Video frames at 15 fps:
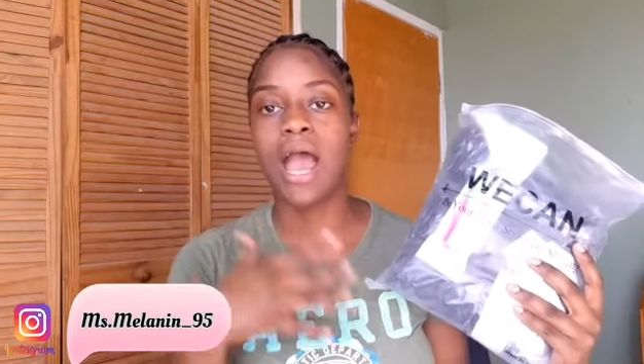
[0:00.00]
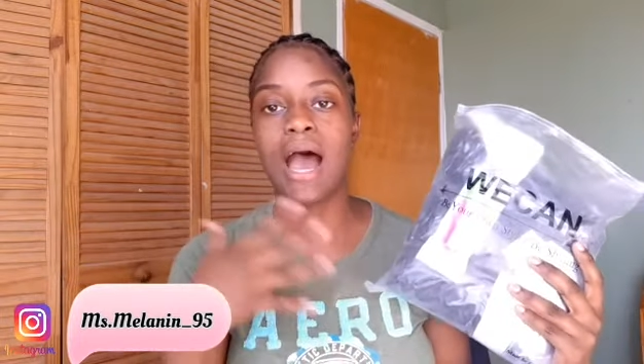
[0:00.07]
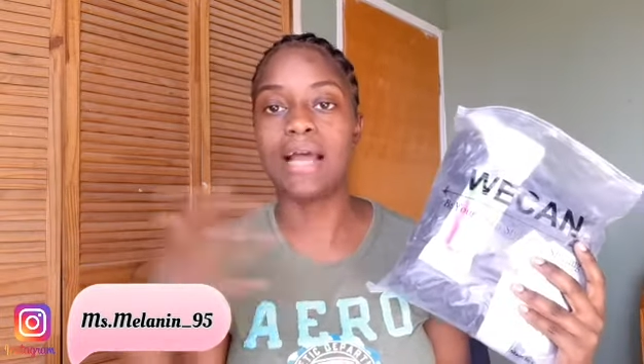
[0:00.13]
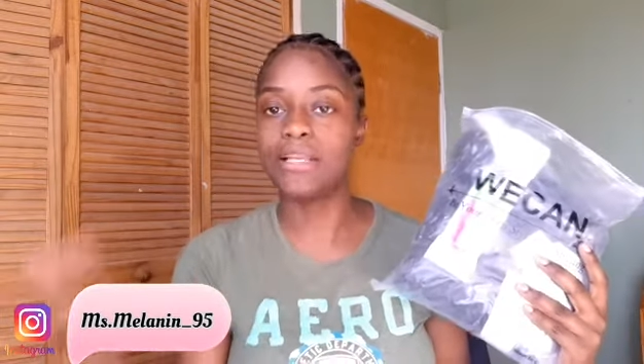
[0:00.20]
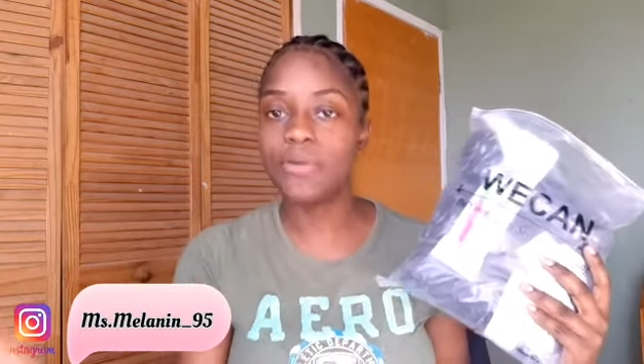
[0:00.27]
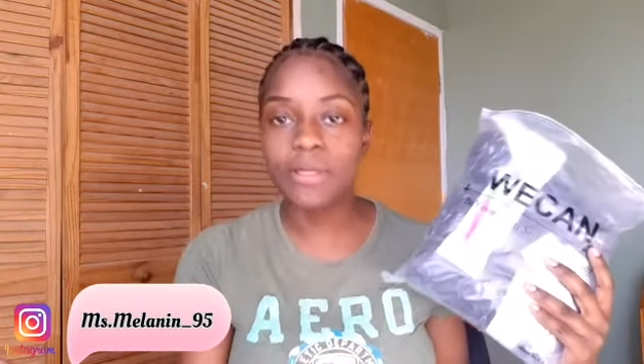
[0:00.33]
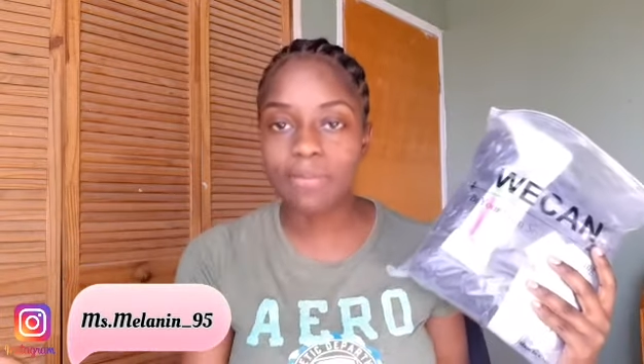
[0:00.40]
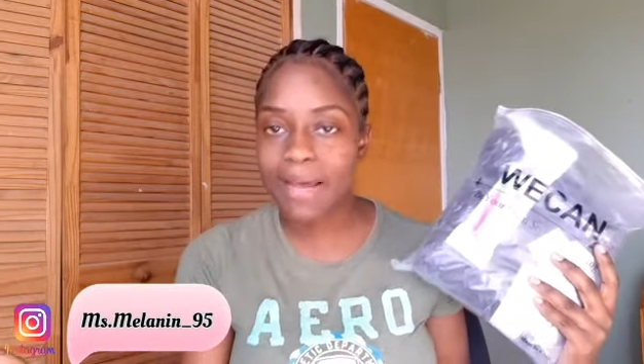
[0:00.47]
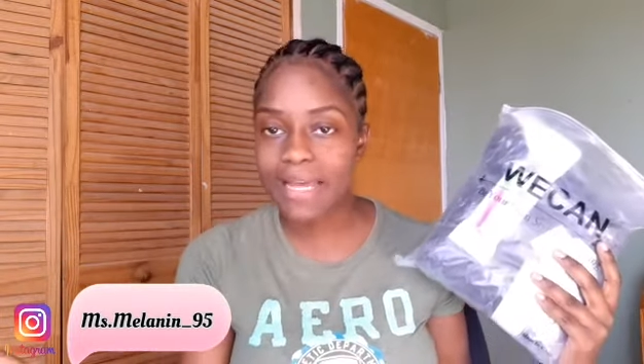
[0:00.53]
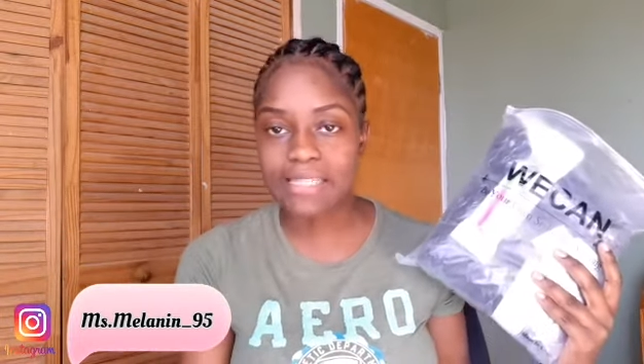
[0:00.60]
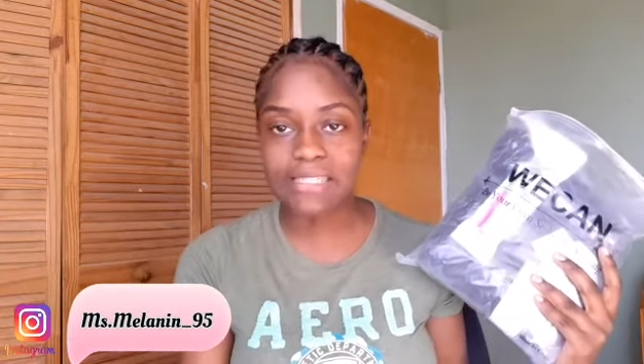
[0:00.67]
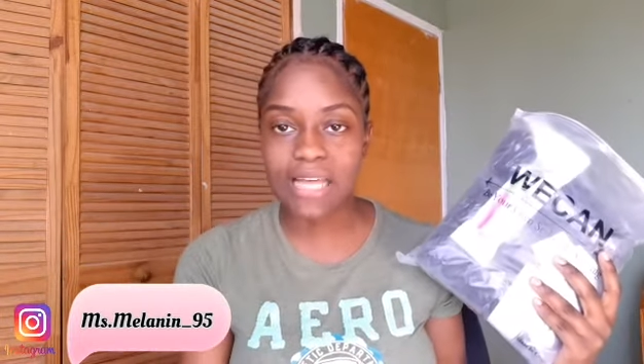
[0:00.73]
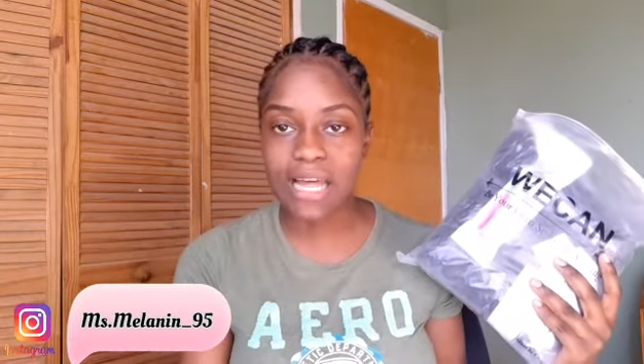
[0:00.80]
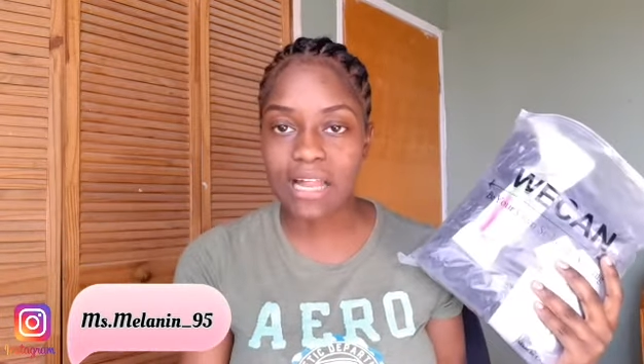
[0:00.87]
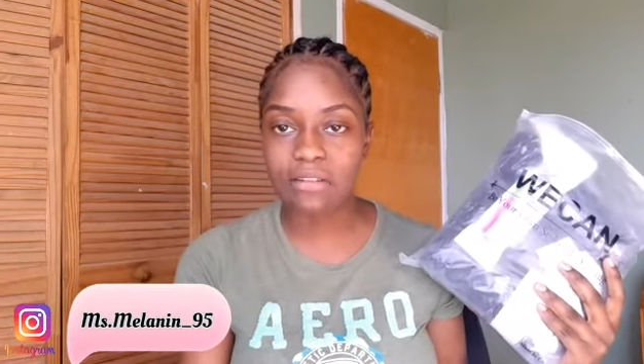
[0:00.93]
and do it by
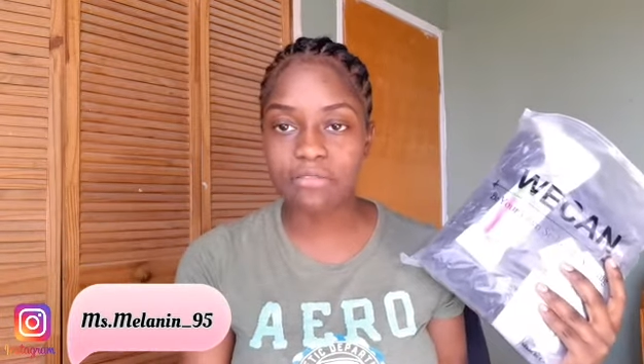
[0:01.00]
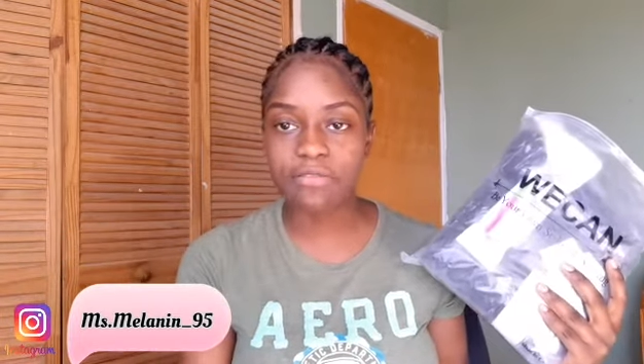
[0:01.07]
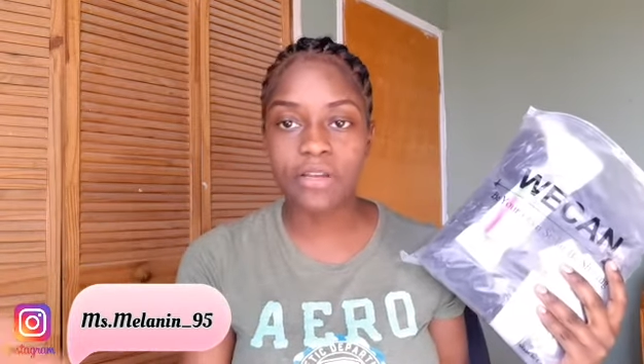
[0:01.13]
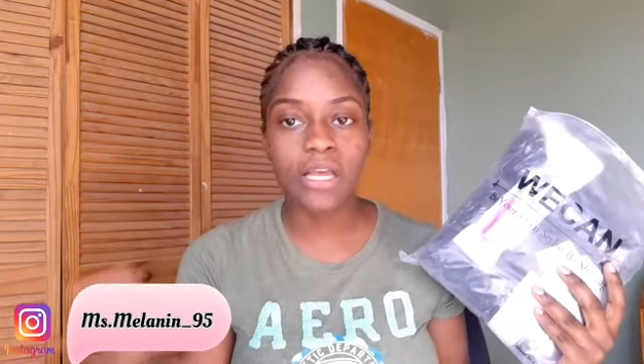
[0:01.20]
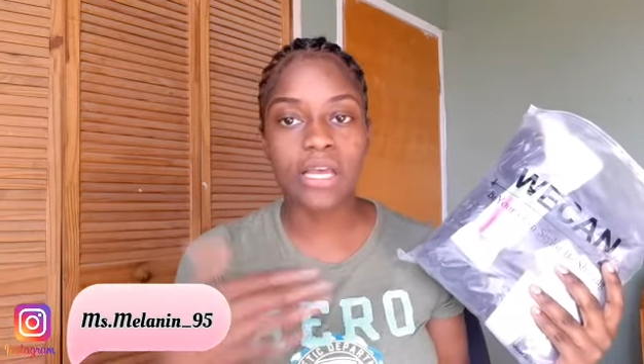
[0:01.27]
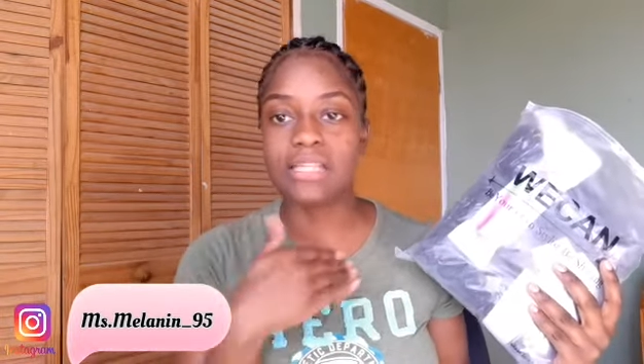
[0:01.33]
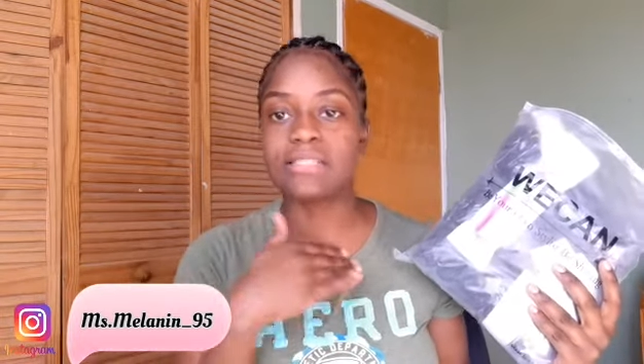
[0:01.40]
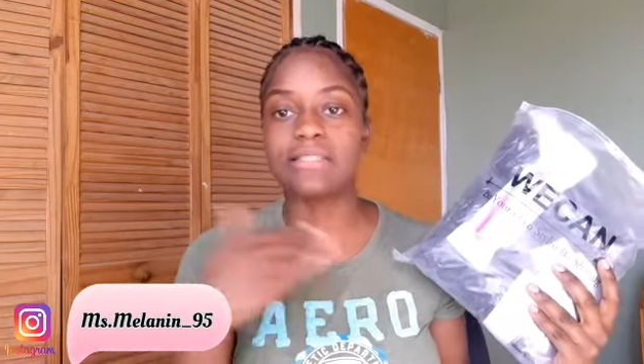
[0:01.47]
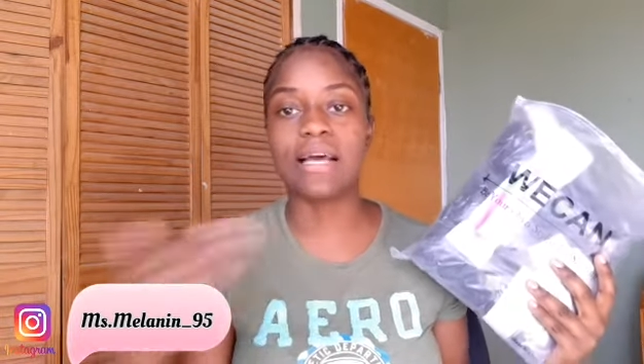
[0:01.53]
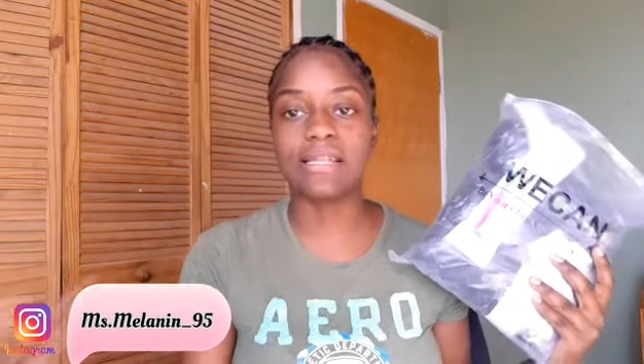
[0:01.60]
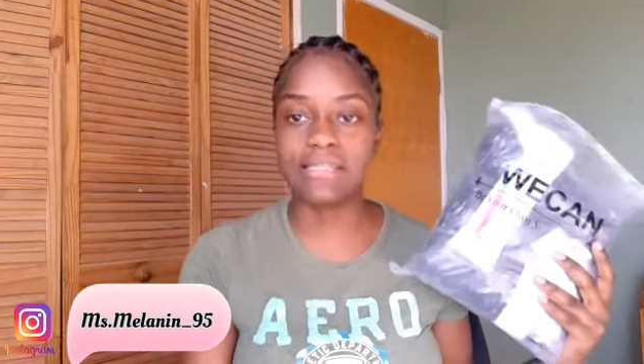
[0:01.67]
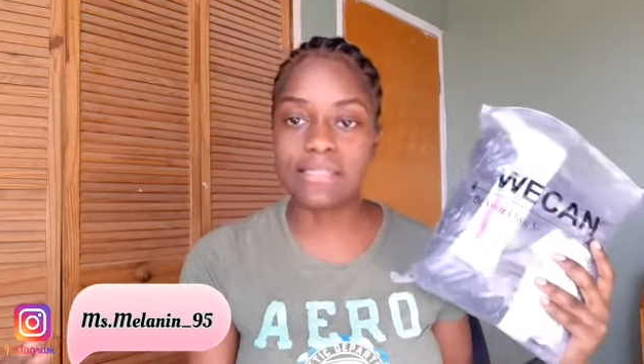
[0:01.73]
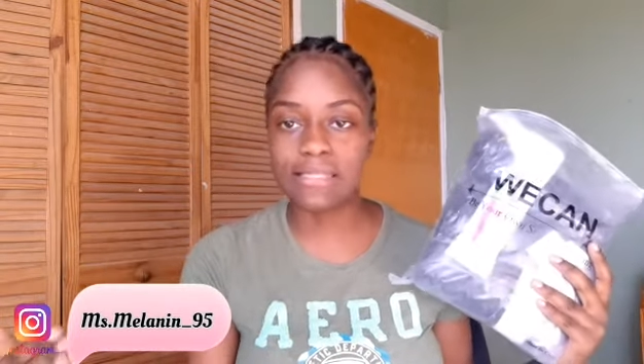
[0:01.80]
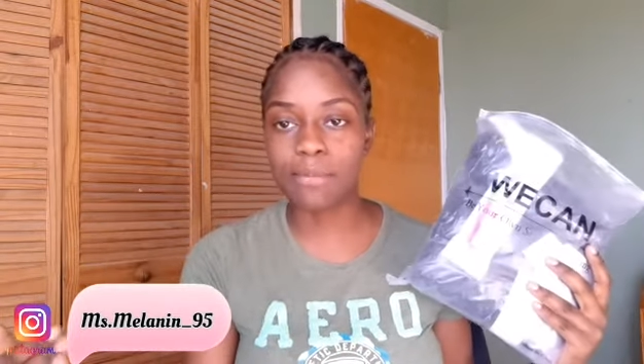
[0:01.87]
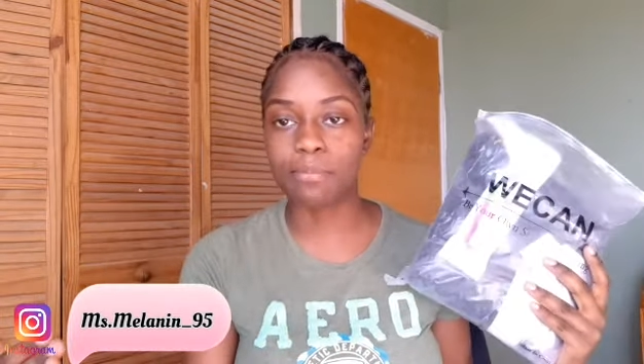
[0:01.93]
yourself. It's that
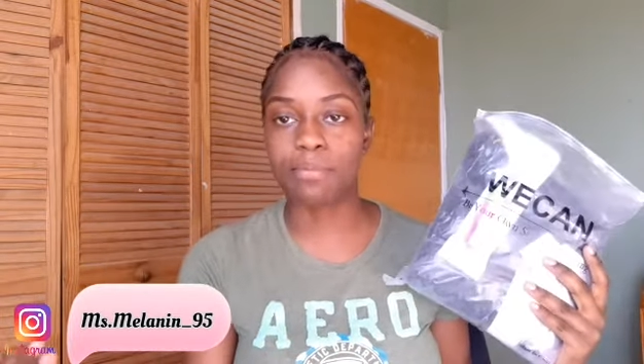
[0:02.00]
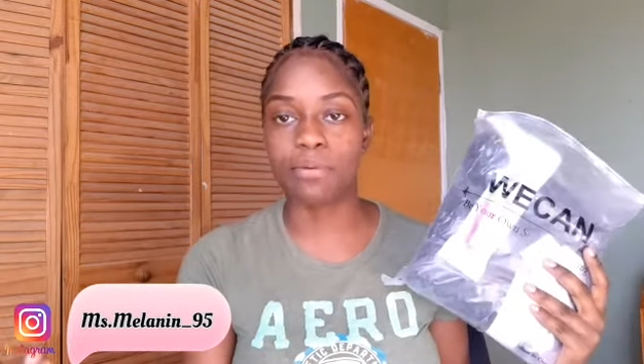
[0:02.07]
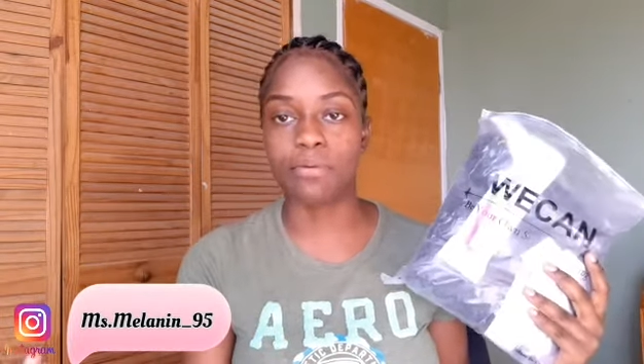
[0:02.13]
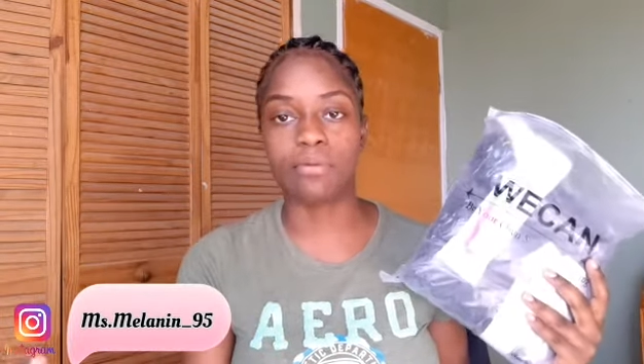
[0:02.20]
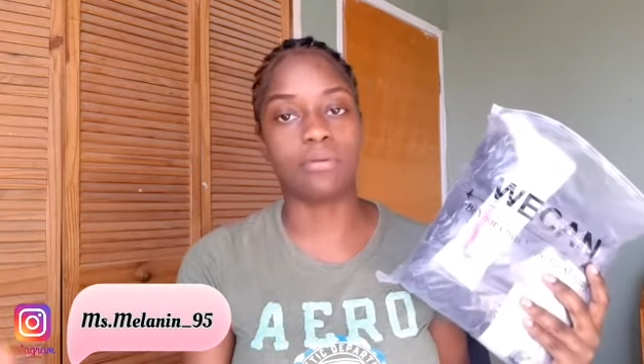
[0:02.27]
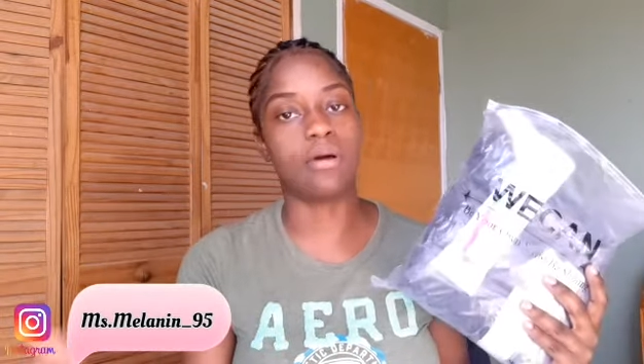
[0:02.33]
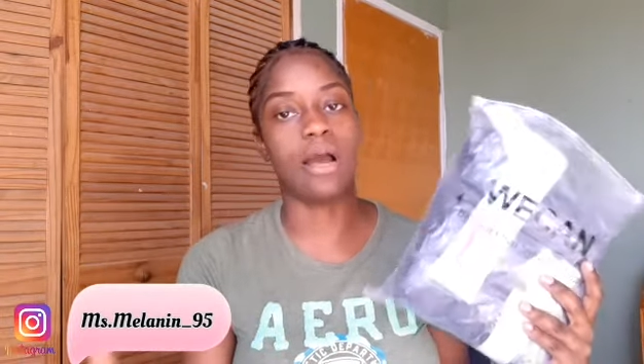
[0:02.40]
simple.